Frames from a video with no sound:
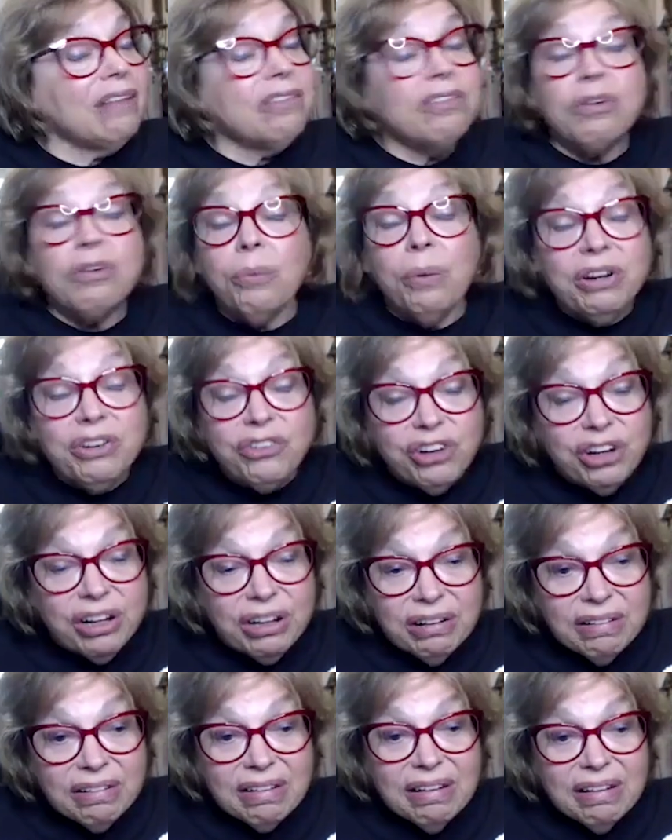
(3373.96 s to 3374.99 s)
ask
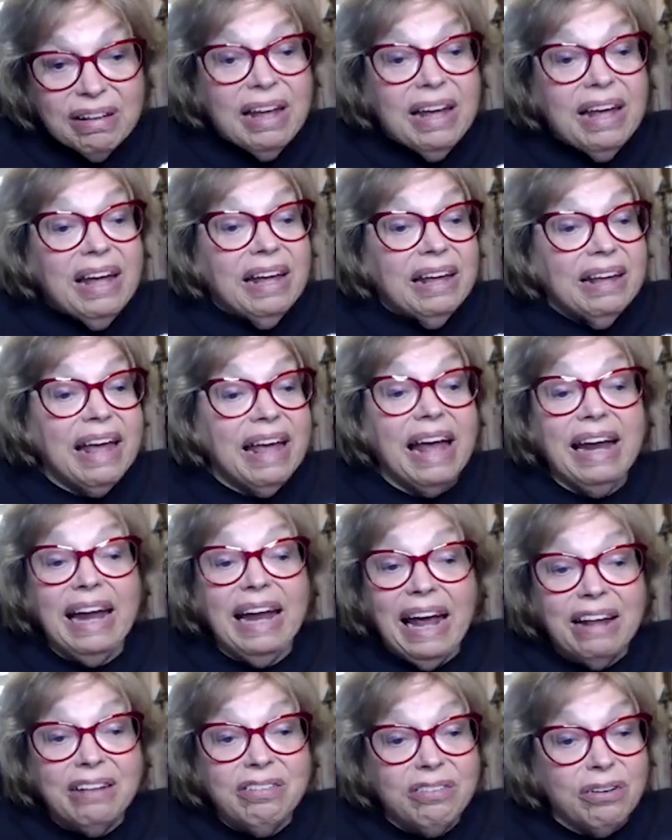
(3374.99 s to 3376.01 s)
questions,
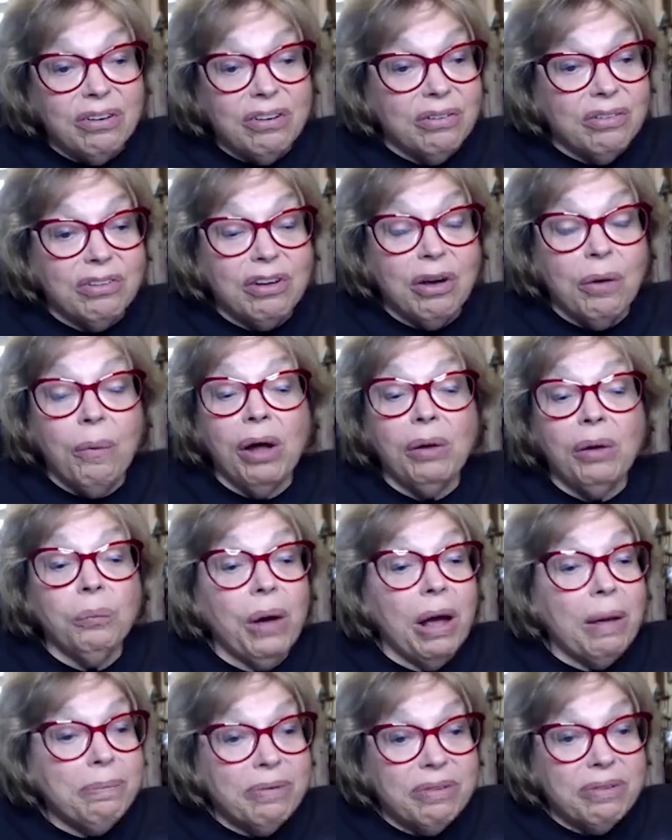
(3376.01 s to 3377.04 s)
get answers, go
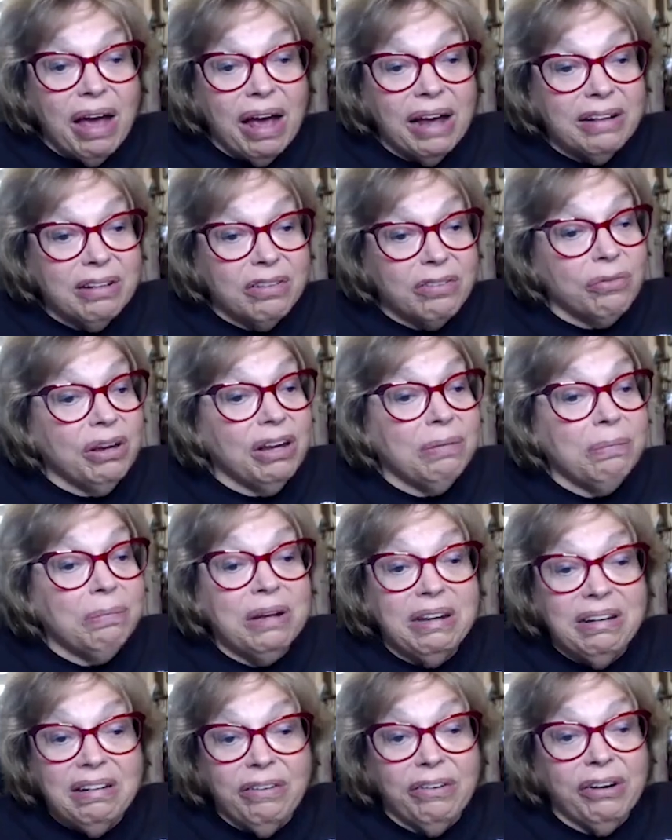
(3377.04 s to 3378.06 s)
on websites,
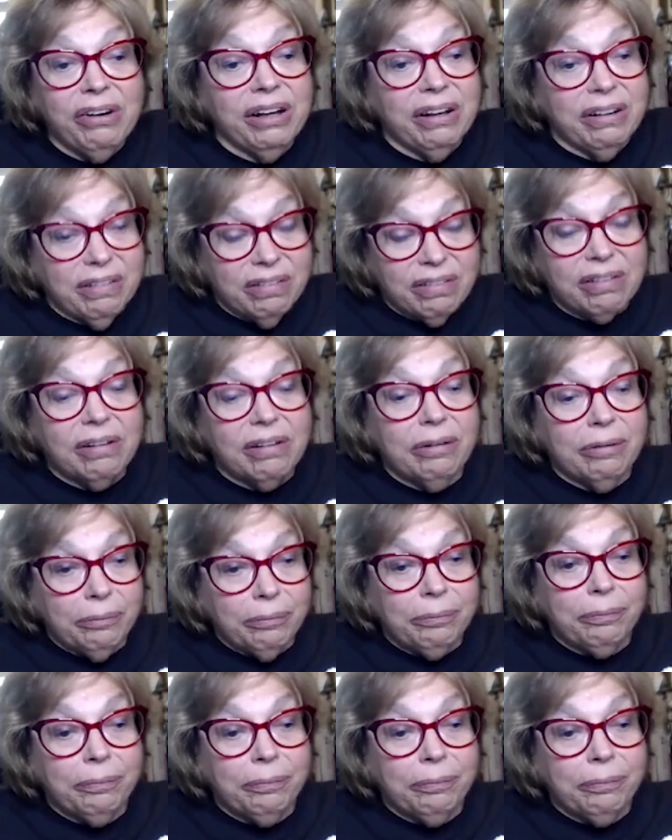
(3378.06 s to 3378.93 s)
read materials.